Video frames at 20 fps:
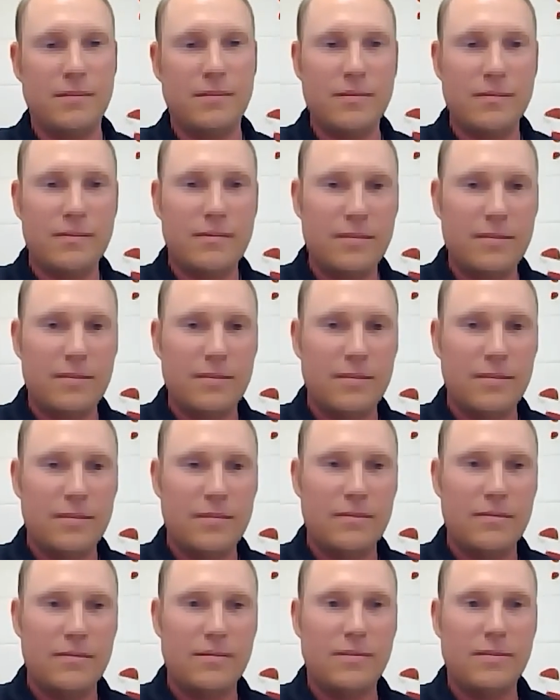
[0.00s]

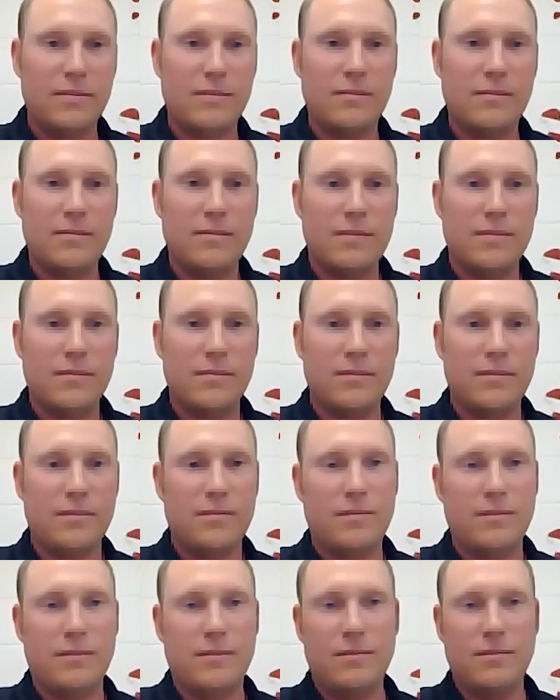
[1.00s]

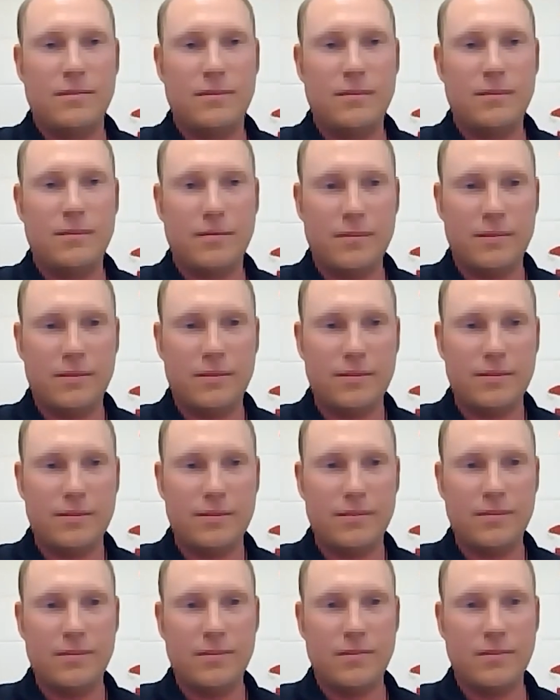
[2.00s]

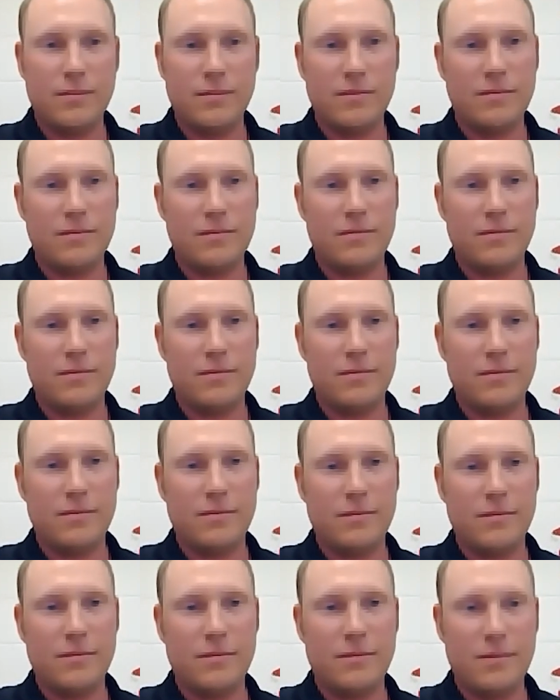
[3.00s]

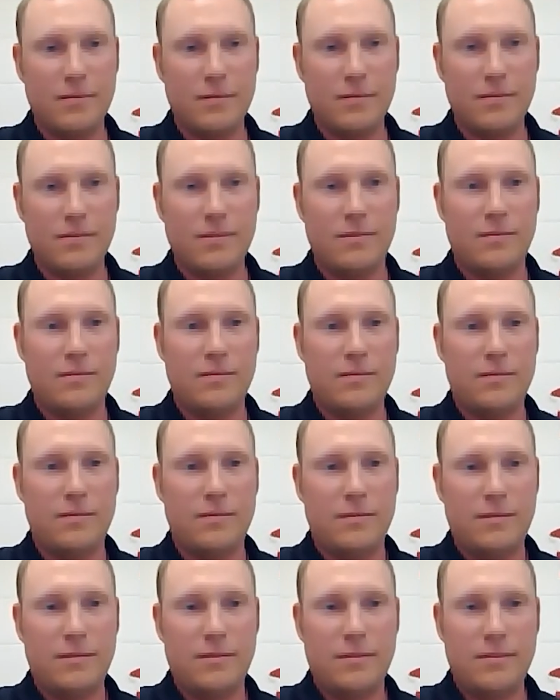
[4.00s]

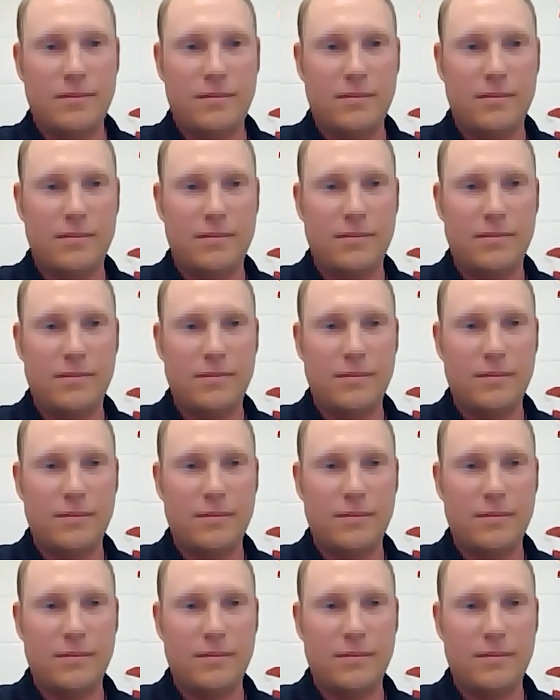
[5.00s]
[no speech]